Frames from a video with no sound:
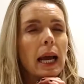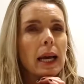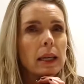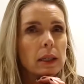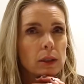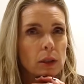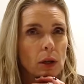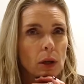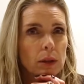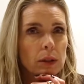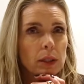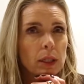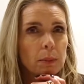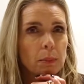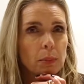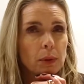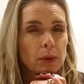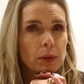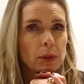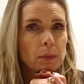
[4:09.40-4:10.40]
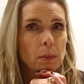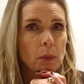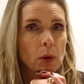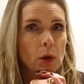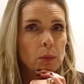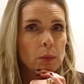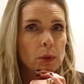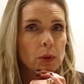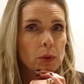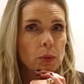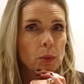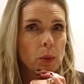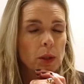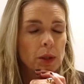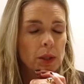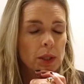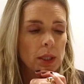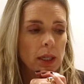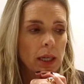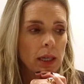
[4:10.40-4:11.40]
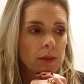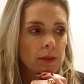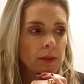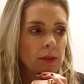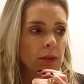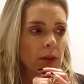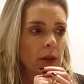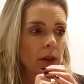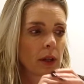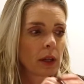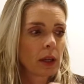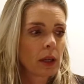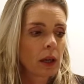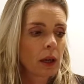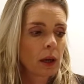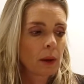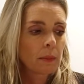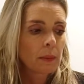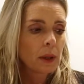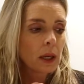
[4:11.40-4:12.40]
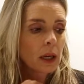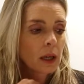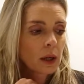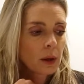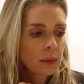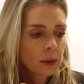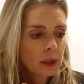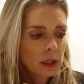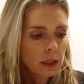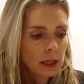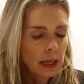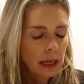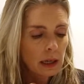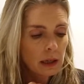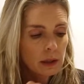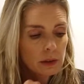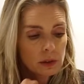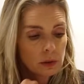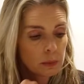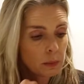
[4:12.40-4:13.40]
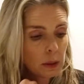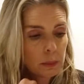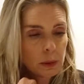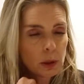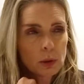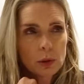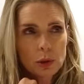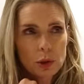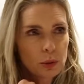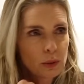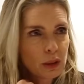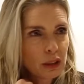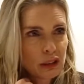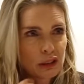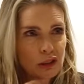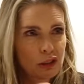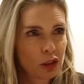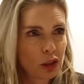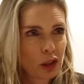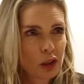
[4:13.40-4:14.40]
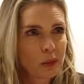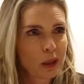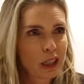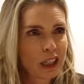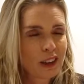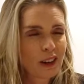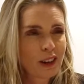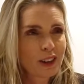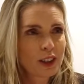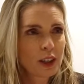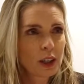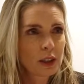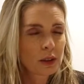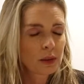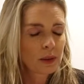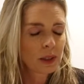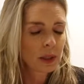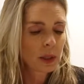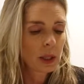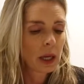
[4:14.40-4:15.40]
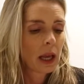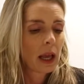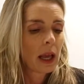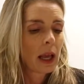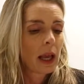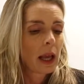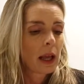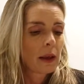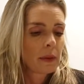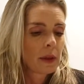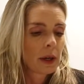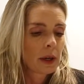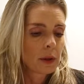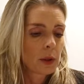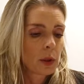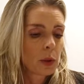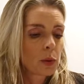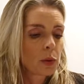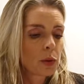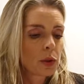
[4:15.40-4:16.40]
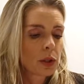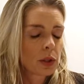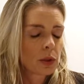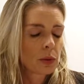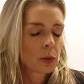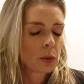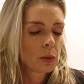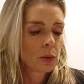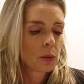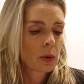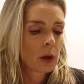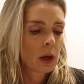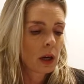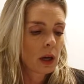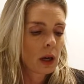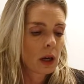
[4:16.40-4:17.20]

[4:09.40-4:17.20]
And another important moment was that here in the Netherlands, maybe also in Germany and other countries, they're used to